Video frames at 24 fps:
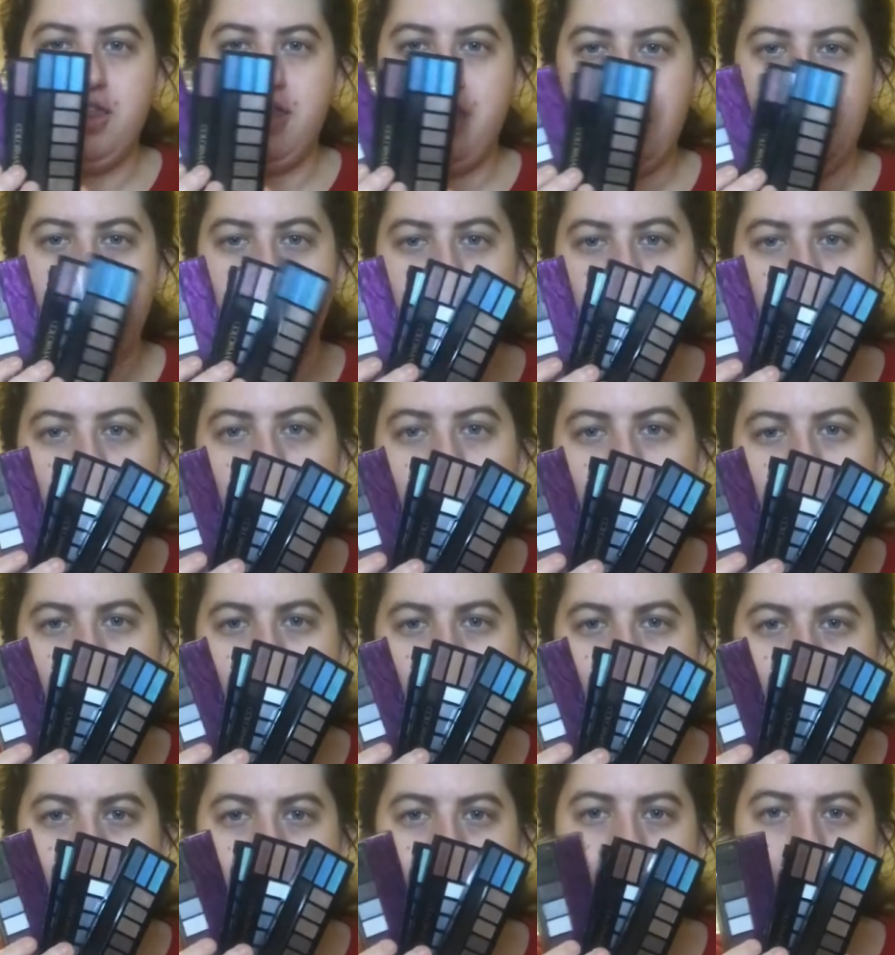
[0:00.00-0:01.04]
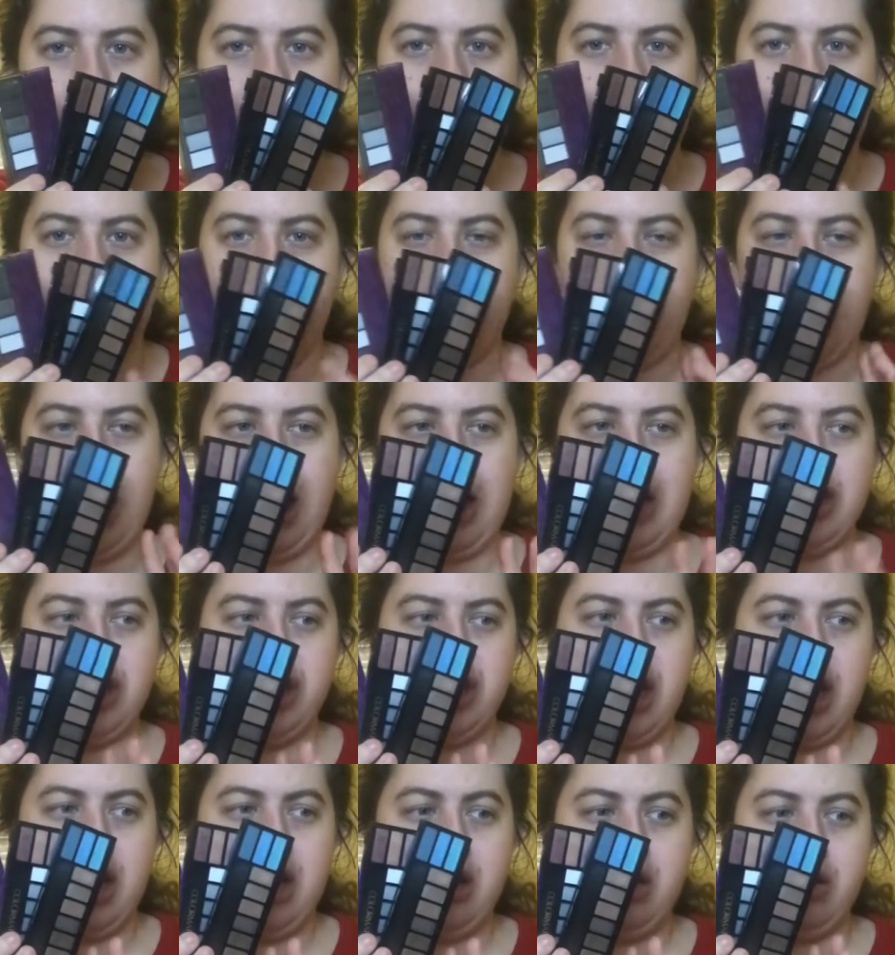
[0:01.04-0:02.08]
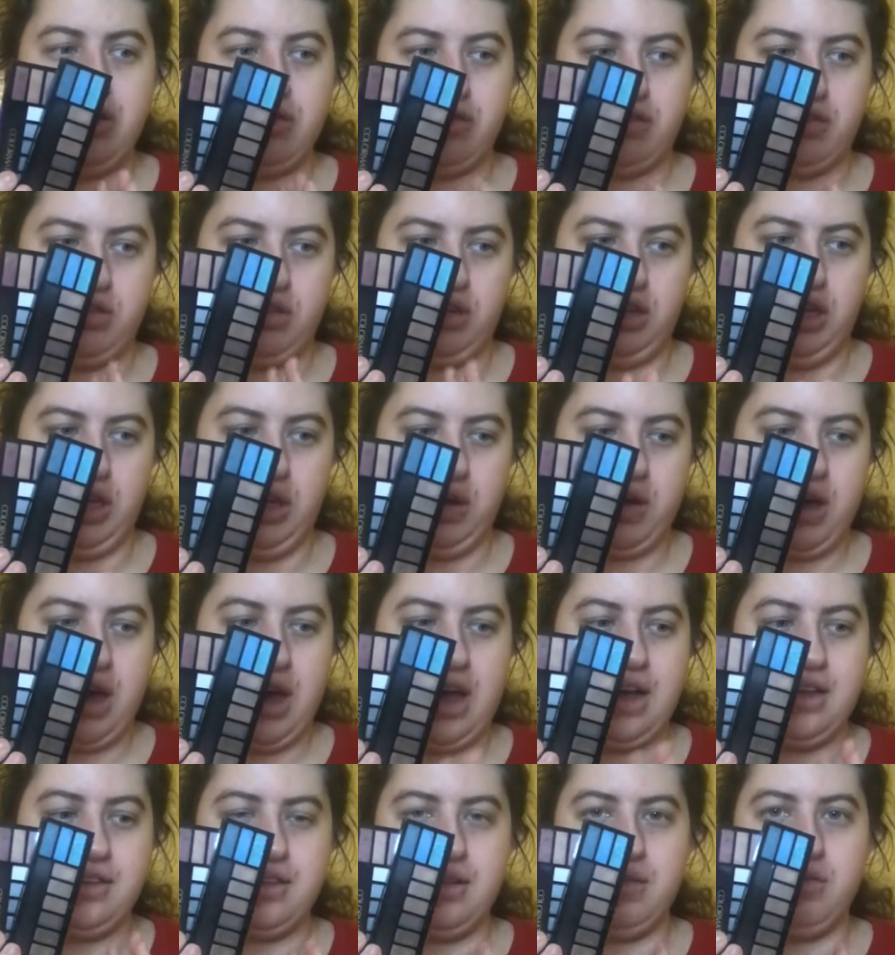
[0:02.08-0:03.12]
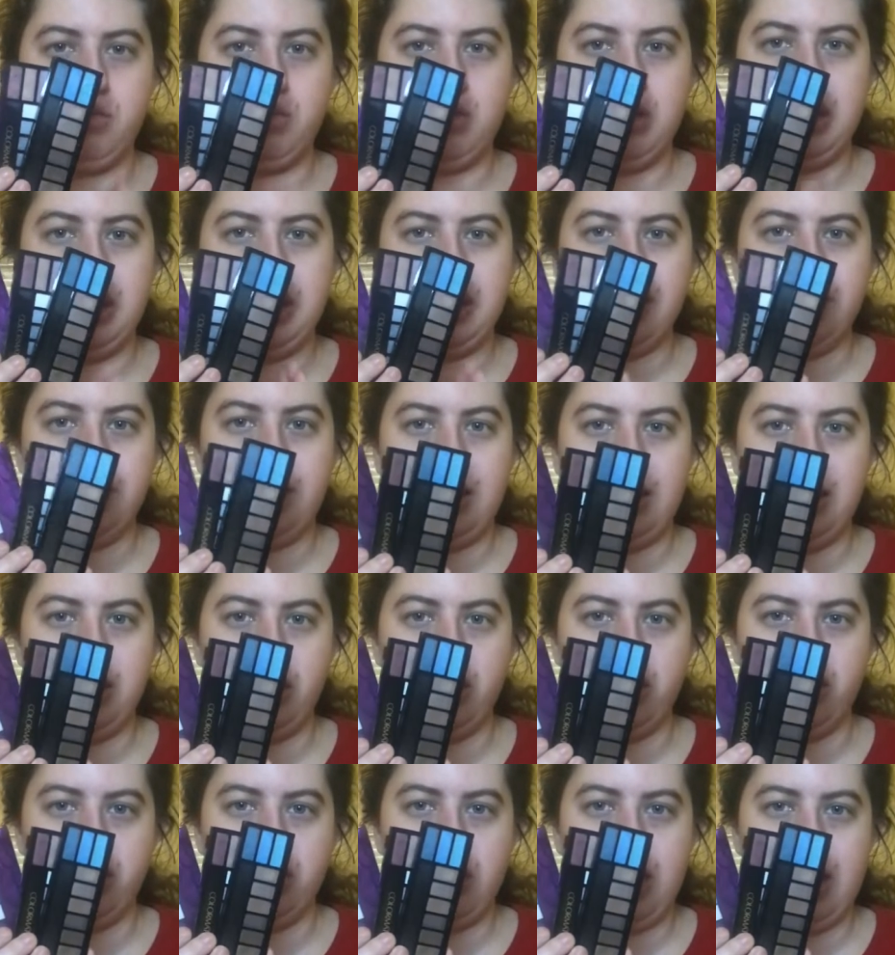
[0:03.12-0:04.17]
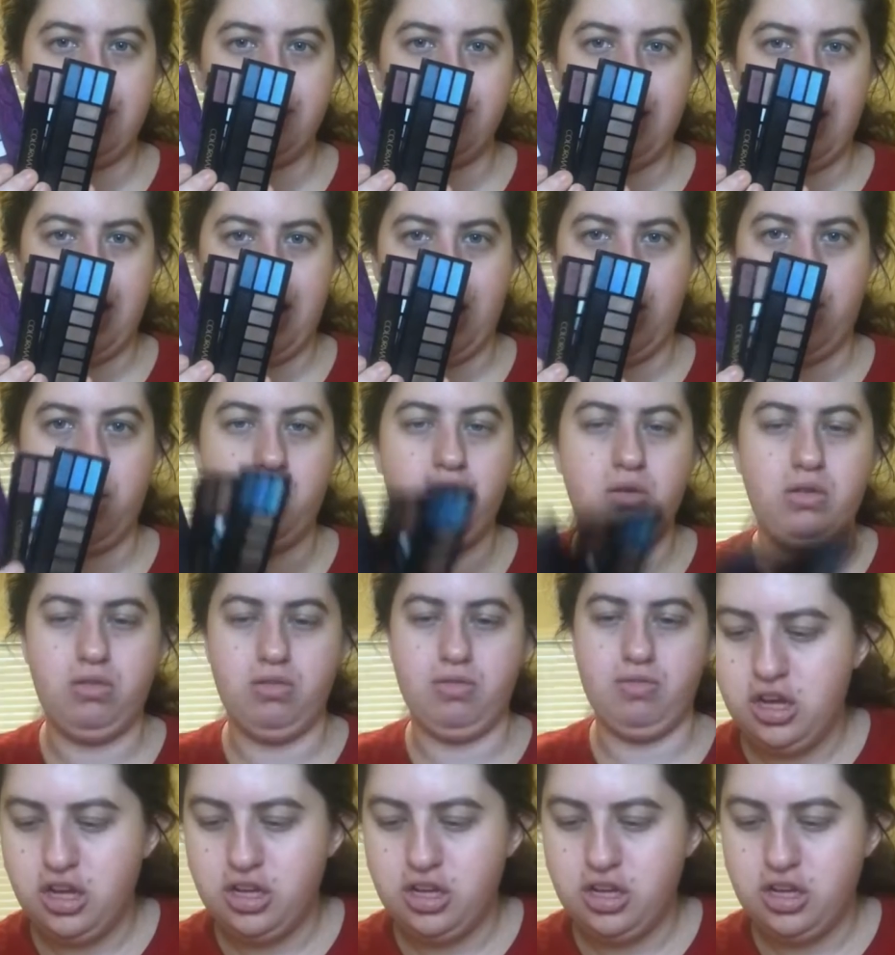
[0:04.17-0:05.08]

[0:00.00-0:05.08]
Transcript: These are like my mini eyeshadow, you guys. I'm really excited to test out.